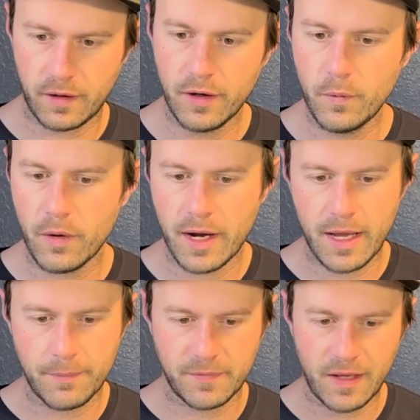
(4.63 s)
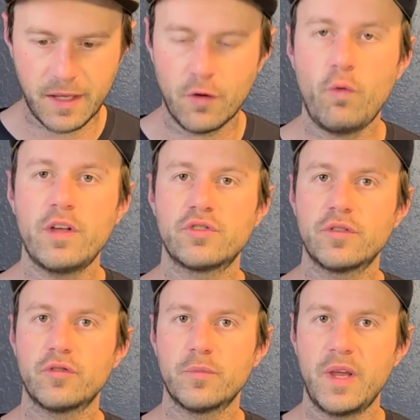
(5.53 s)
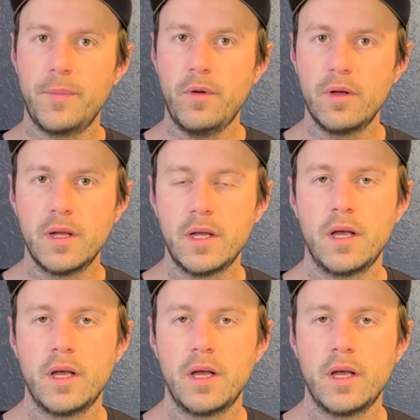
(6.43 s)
here where I am taking questions from people